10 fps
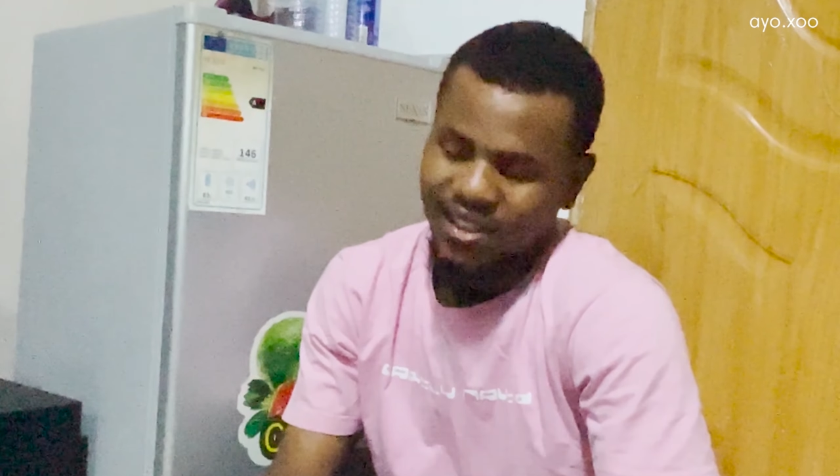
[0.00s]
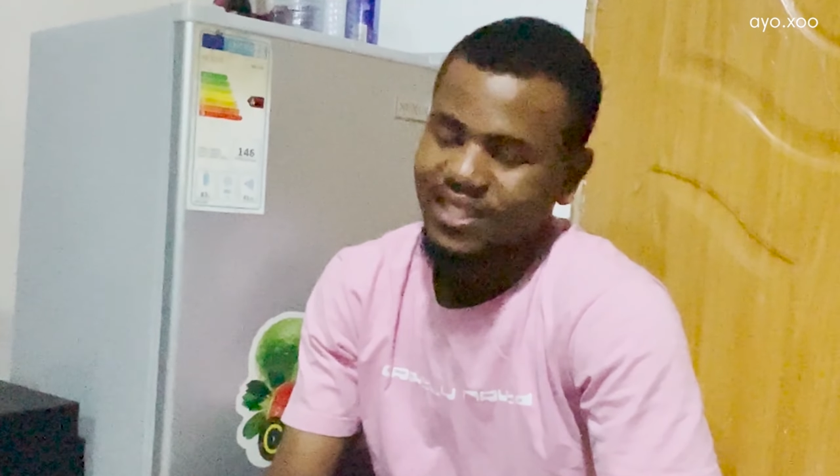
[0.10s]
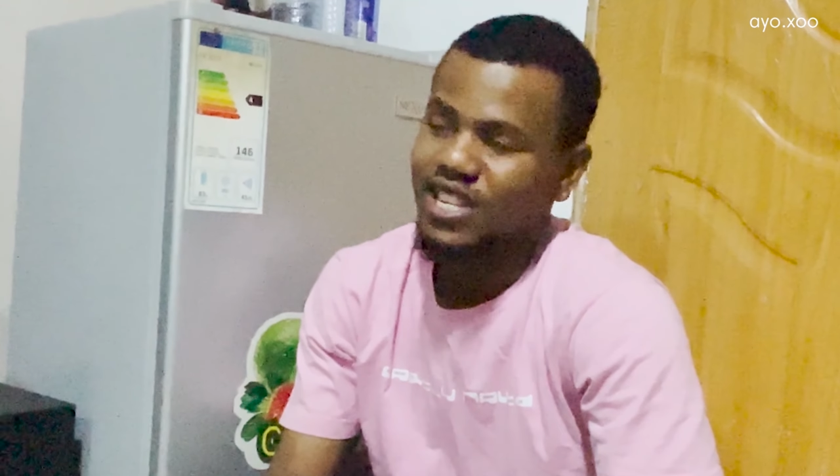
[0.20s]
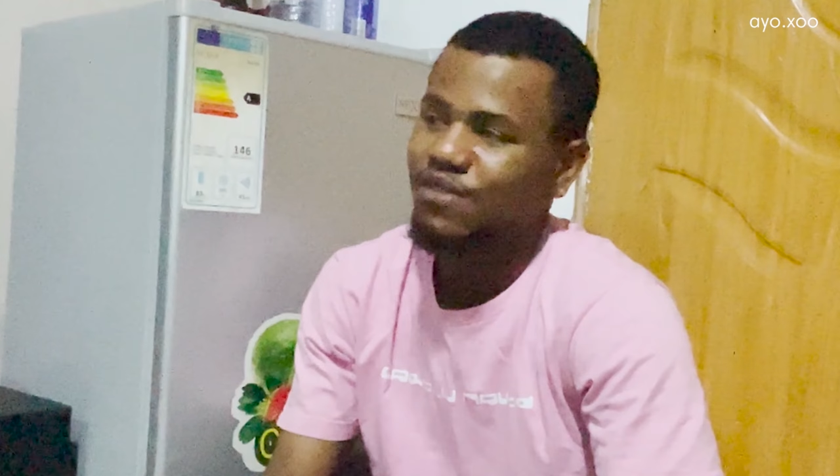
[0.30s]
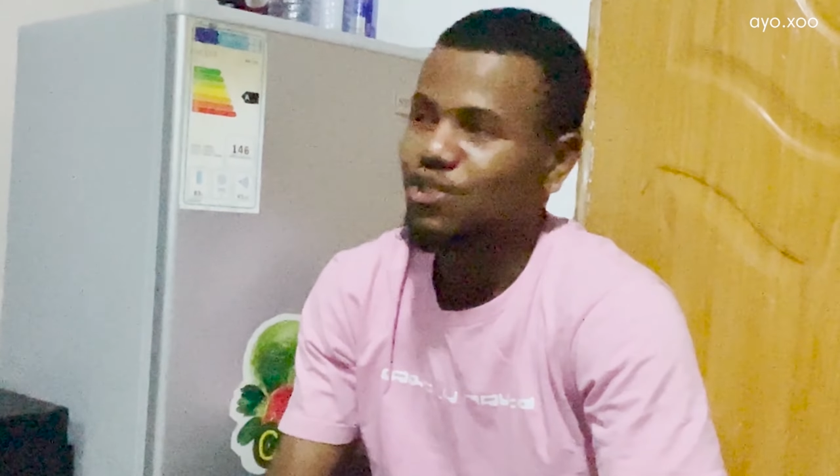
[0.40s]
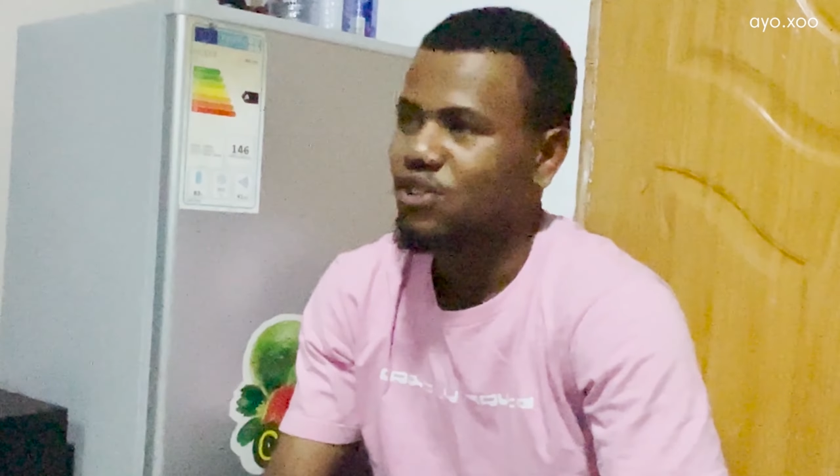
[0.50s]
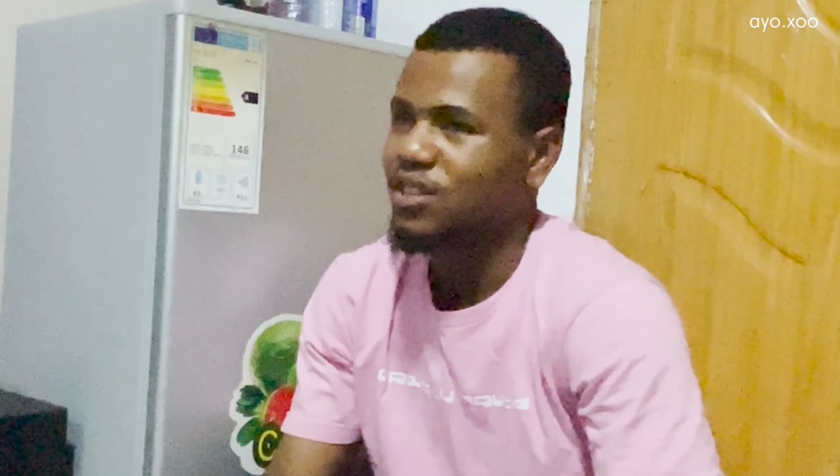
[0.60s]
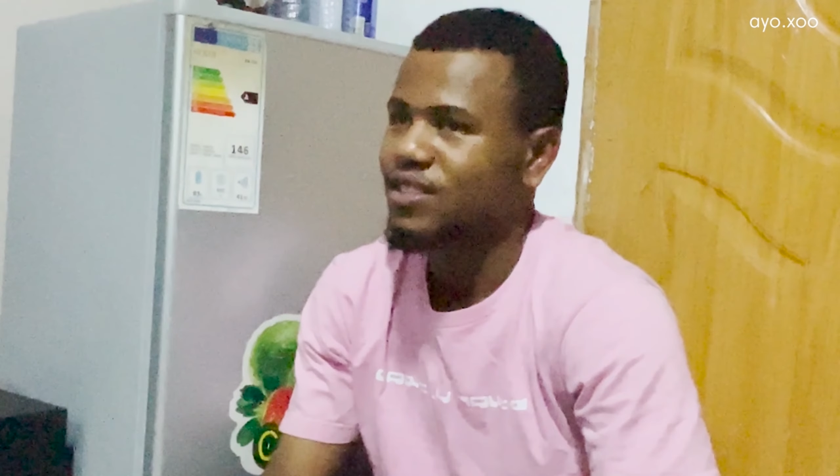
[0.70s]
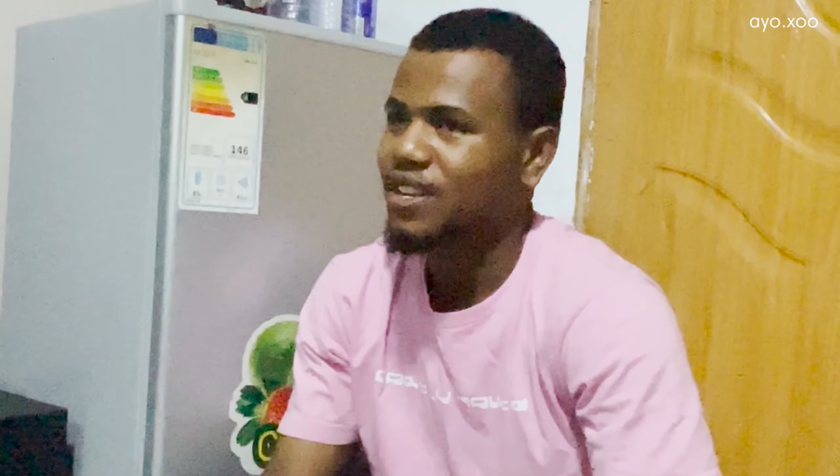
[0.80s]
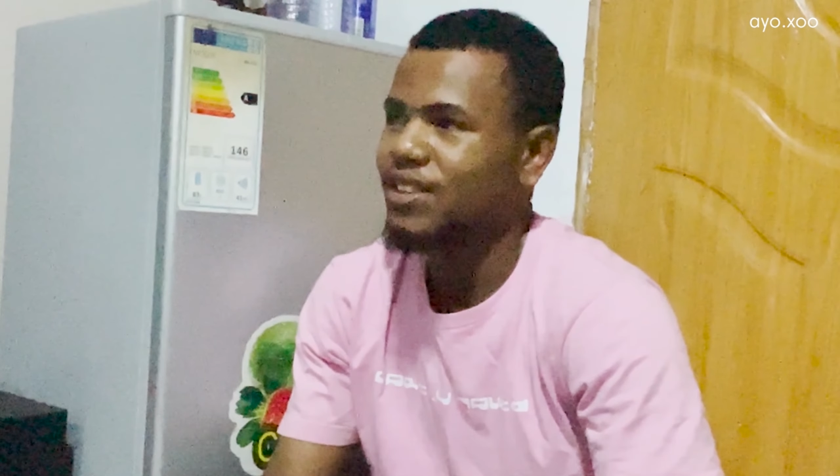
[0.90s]
Say if you
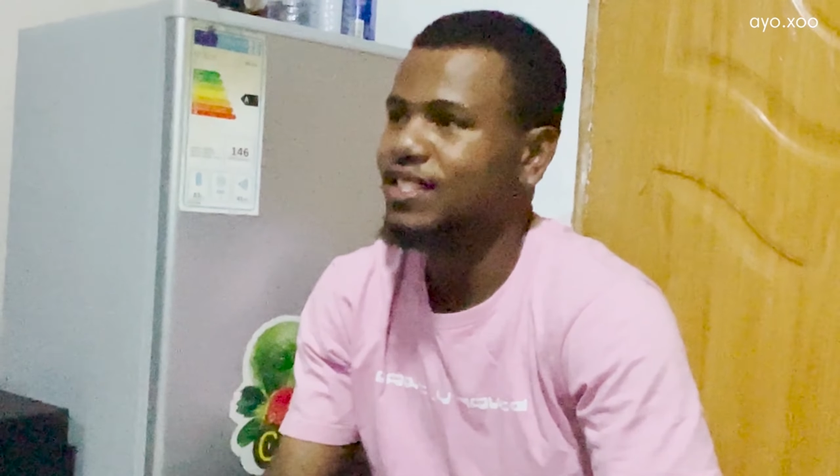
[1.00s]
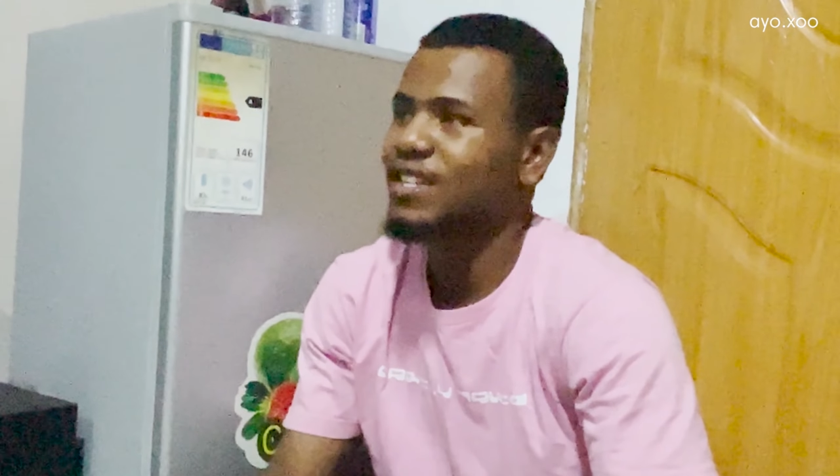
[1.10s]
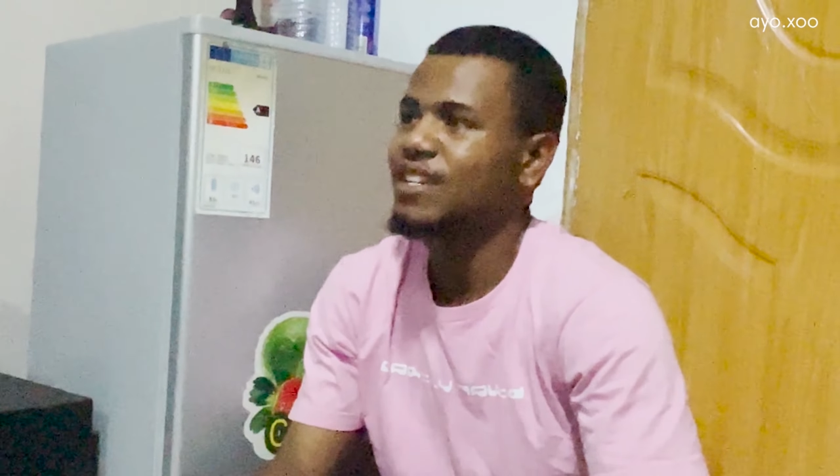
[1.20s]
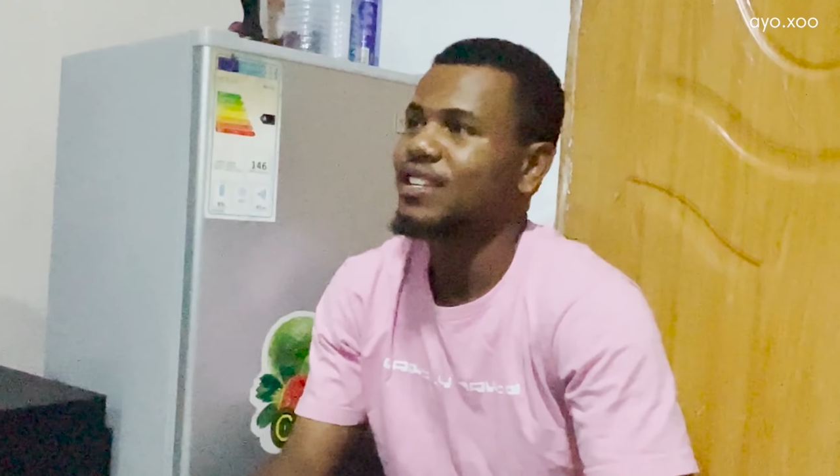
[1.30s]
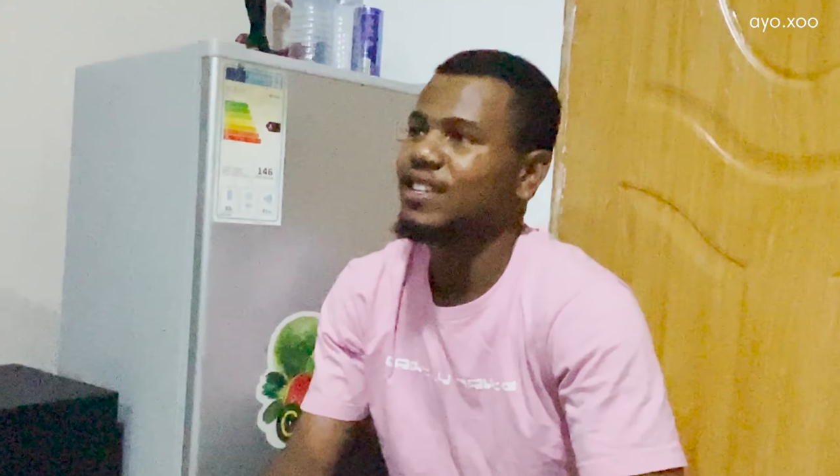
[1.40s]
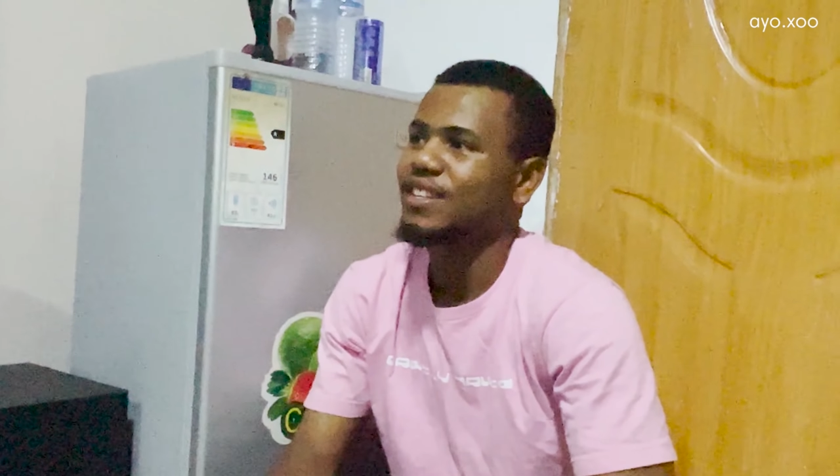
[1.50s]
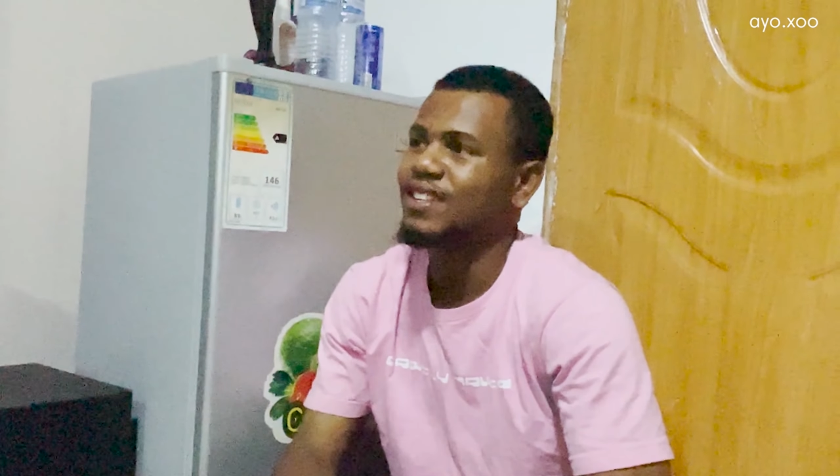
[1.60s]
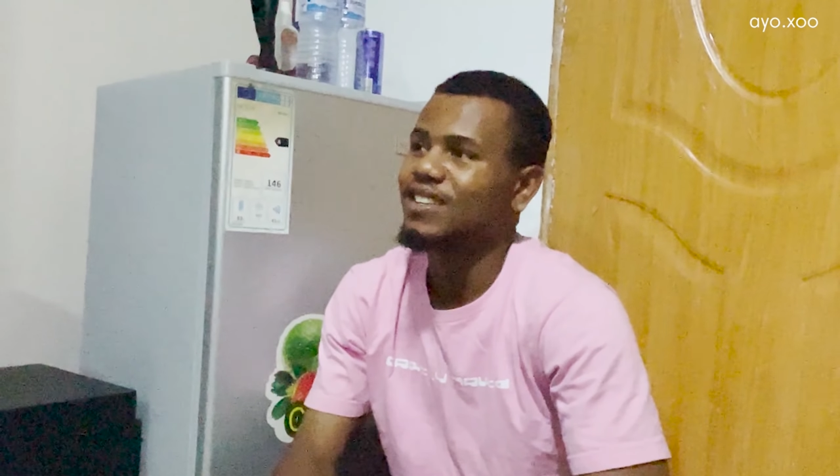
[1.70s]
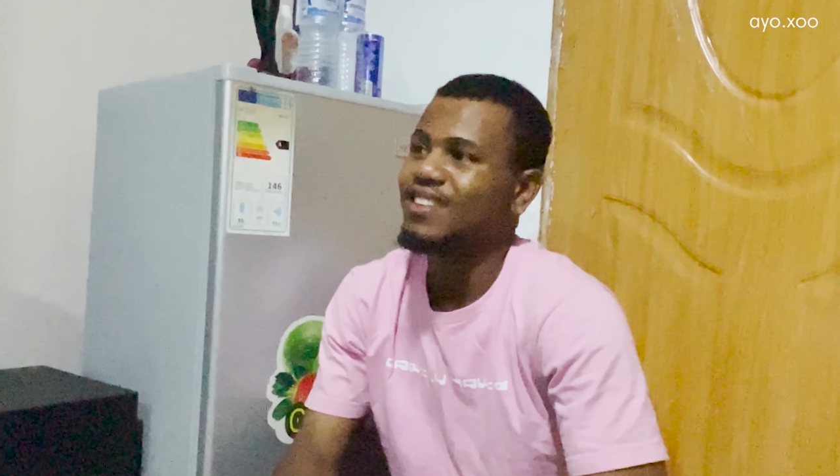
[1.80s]
short, I don't joke.